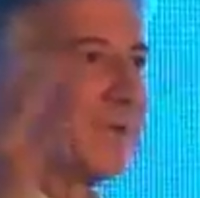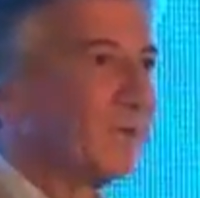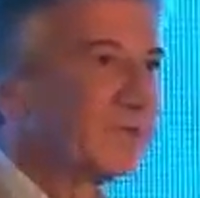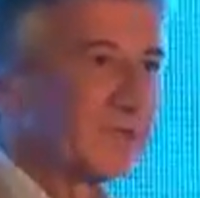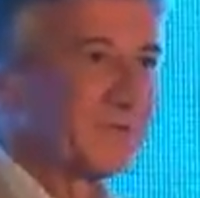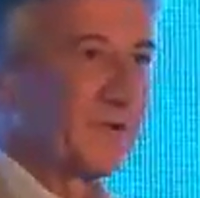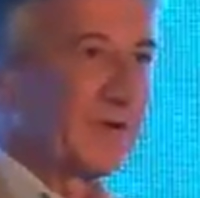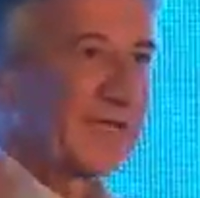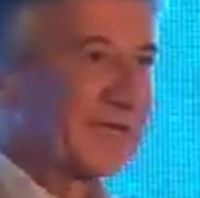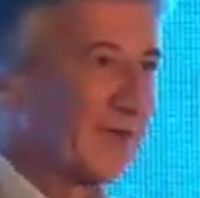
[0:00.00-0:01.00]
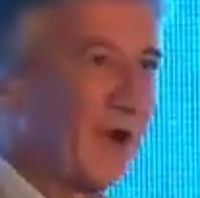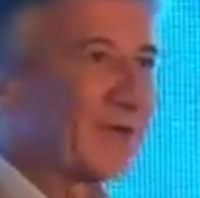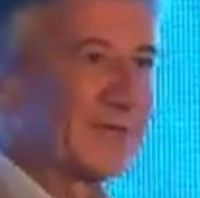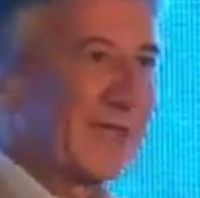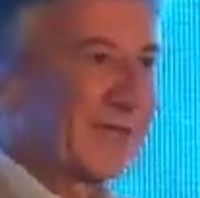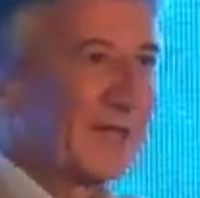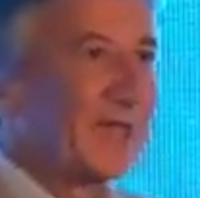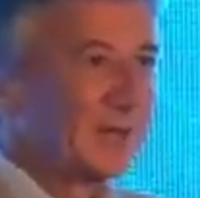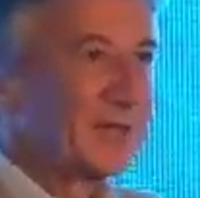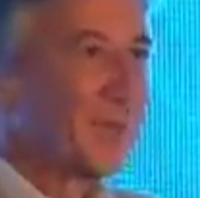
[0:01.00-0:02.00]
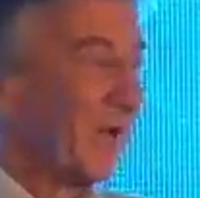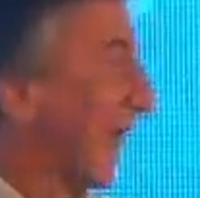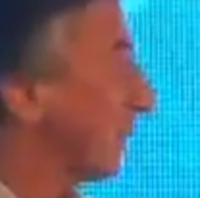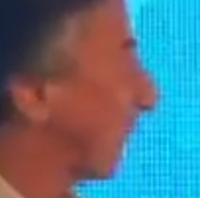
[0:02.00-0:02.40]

or was it falling in content that the brand